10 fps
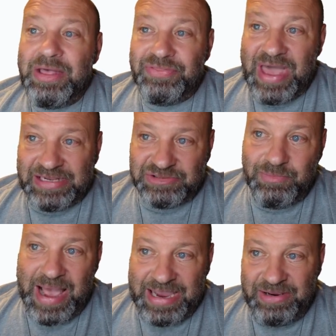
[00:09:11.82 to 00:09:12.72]
that's
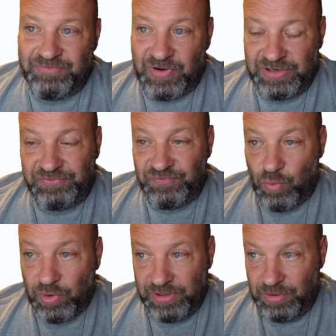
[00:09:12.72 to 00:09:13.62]
my advice
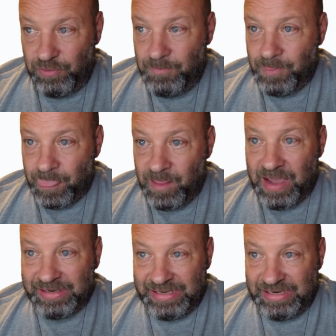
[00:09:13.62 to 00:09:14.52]
for you
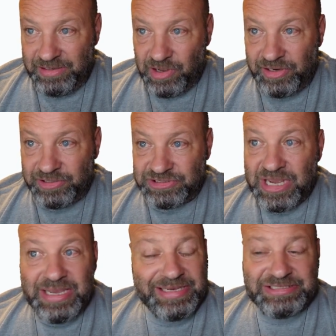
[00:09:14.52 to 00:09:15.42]
on getting tires.
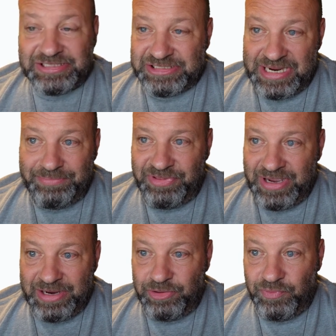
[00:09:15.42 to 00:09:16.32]
It's the same
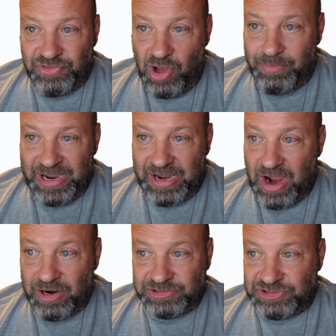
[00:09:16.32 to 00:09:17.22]
thing I do with all my
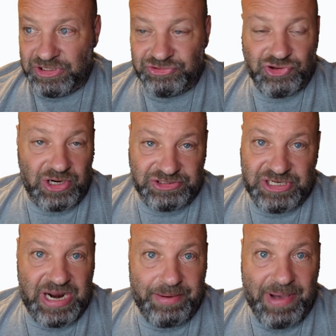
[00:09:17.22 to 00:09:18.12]
cars and trucks
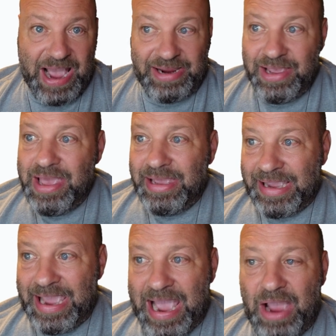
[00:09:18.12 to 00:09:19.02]
that I buy.
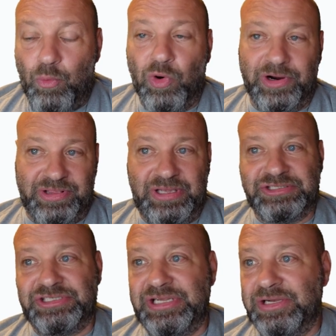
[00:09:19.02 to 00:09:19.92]
Okay, I work
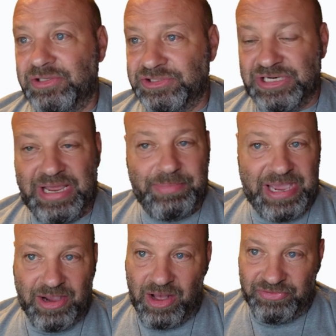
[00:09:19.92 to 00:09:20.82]
these deals and I
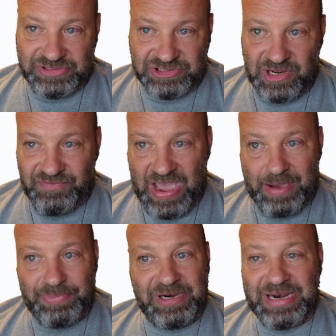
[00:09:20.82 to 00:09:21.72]
make all this stuff
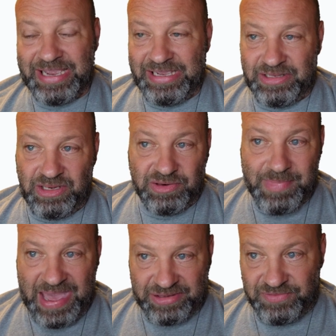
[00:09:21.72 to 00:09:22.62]
happen and I get these
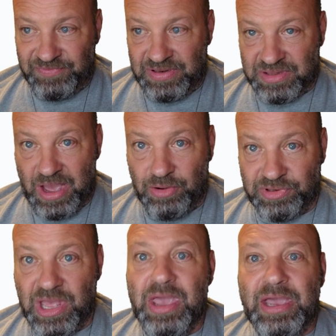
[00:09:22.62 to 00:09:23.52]
massive
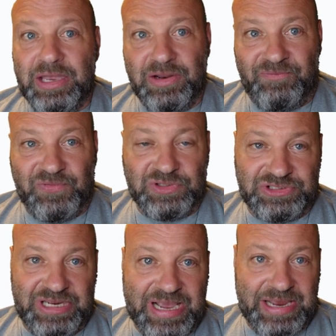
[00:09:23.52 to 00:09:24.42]
discounts. And the
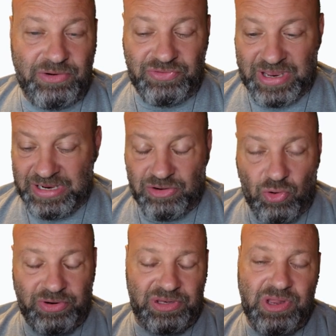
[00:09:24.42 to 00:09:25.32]
first thing I do then, and
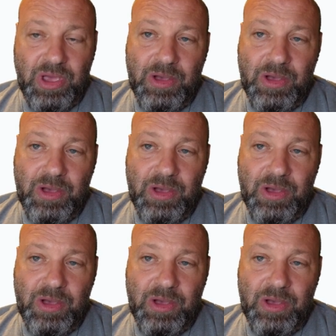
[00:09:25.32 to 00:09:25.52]
notice,